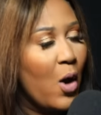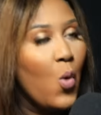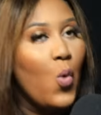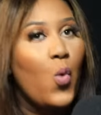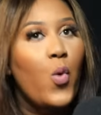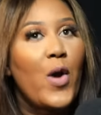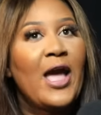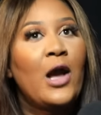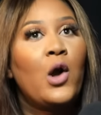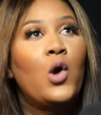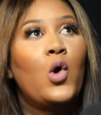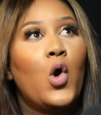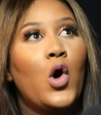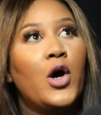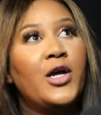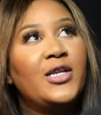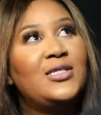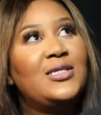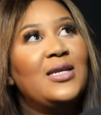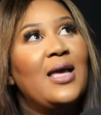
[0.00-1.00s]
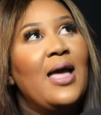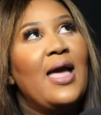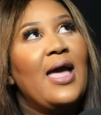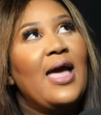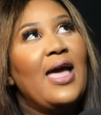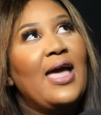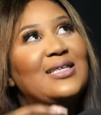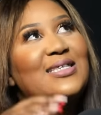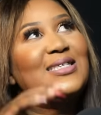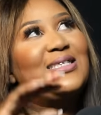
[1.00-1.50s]
Where God
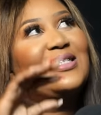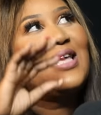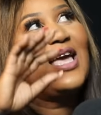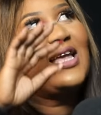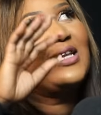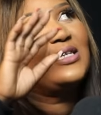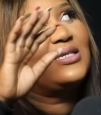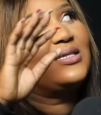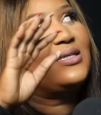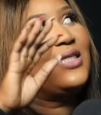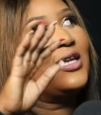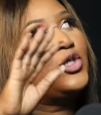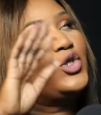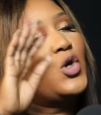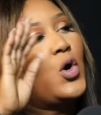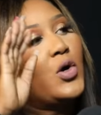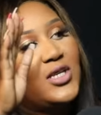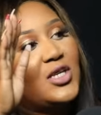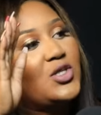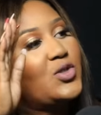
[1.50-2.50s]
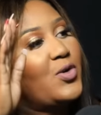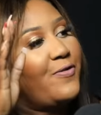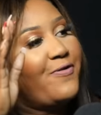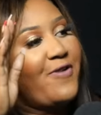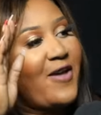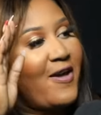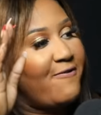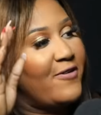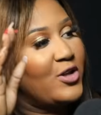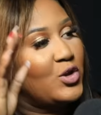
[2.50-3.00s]
sent the doctors of
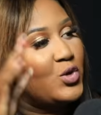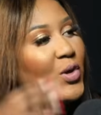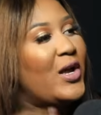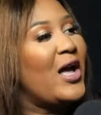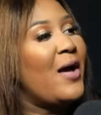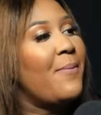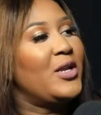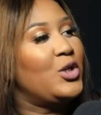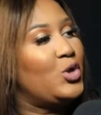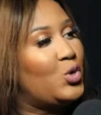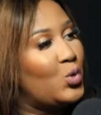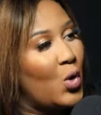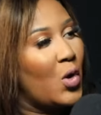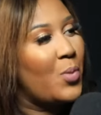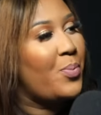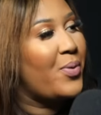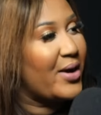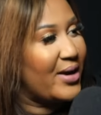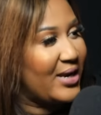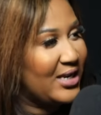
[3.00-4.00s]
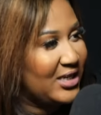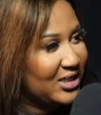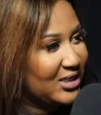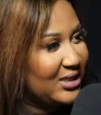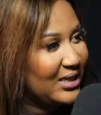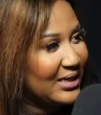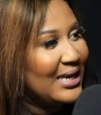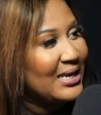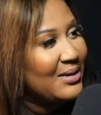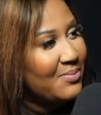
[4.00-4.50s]
heaven to come and do
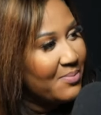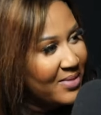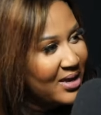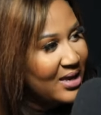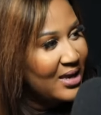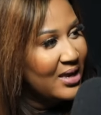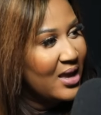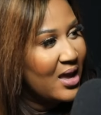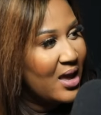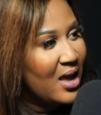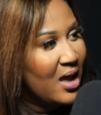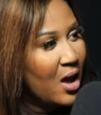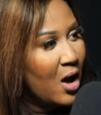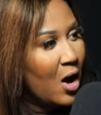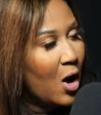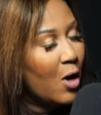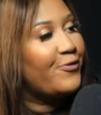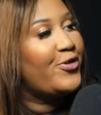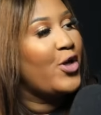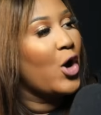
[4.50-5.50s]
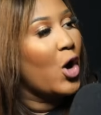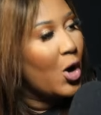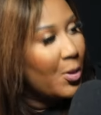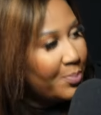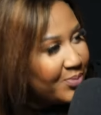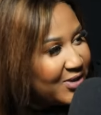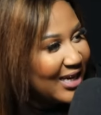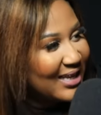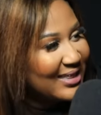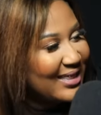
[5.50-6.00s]
operation in me, of the
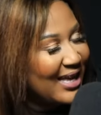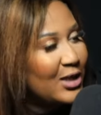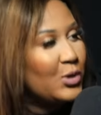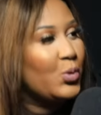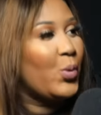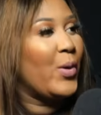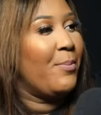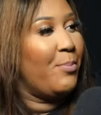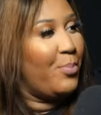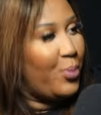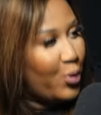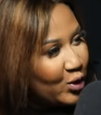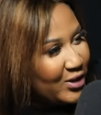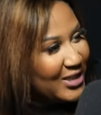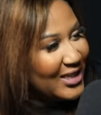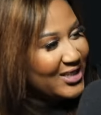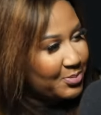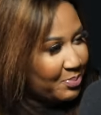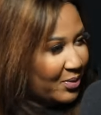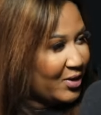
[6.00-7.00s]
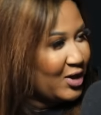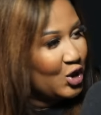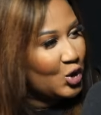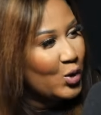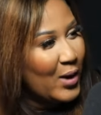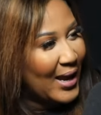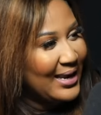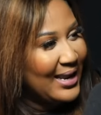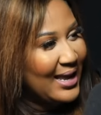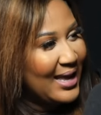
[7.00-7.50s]
object that were put
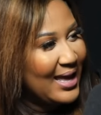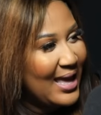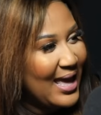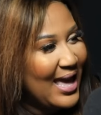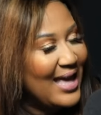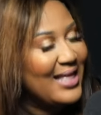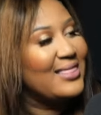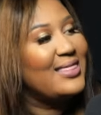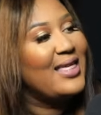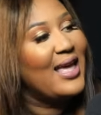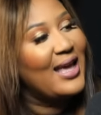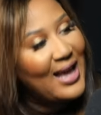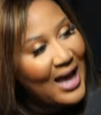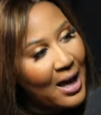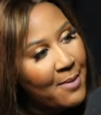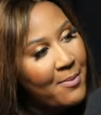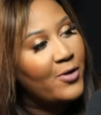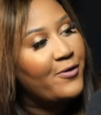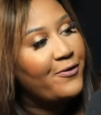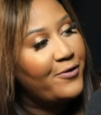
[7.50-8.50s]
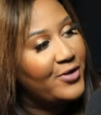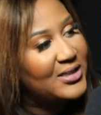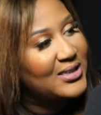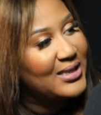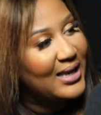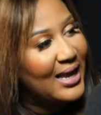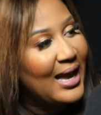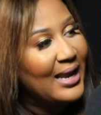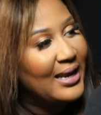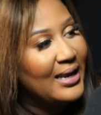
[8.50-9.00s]
spiritual, and they come out
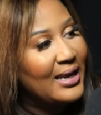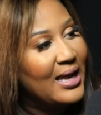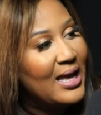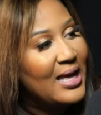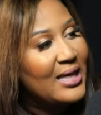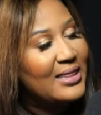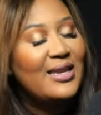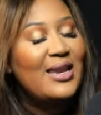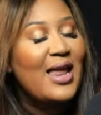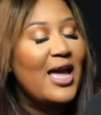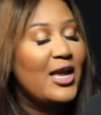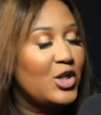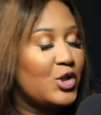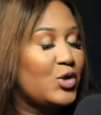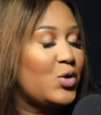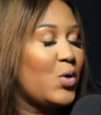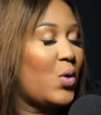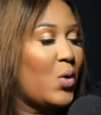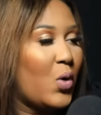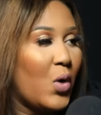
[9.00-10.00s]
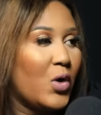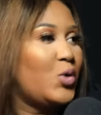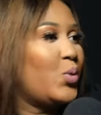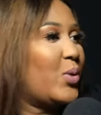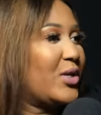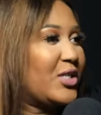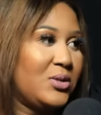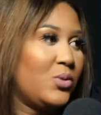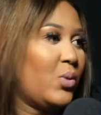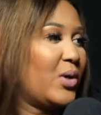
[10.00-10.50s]
physically. Then I saw God
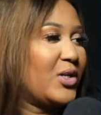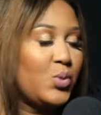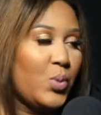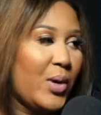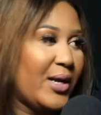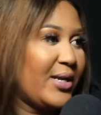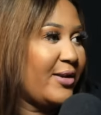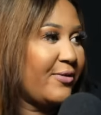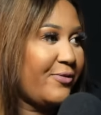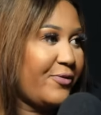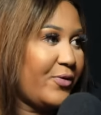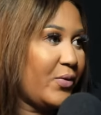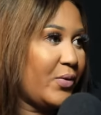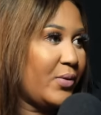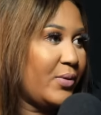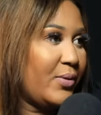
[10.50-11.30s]
was wonderful.